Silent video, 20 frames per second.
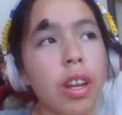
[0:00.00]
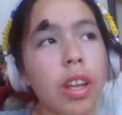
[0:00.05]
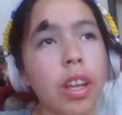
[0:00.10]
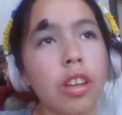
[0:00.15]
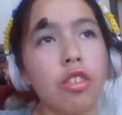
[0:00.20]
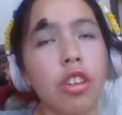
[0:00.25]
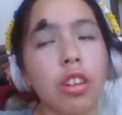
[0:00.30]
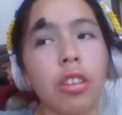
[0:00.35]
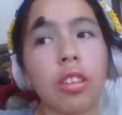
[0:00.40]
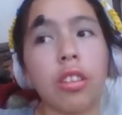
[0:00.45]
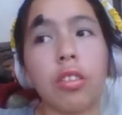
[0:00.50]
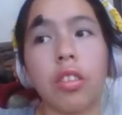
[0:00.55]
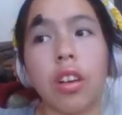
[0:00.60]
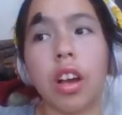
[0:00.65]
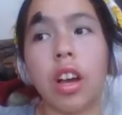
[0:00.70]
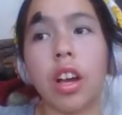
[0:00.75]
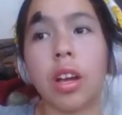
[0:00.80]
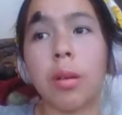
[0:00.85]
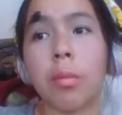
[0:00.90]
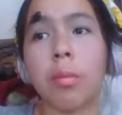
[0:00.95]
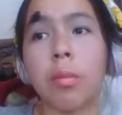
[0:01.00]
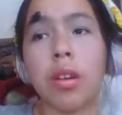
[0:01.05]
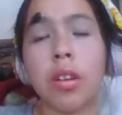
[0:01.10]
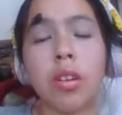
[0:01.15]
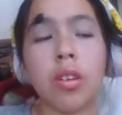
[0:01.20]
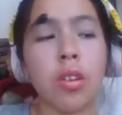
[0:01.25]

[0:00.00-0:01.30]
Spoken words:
I checked the time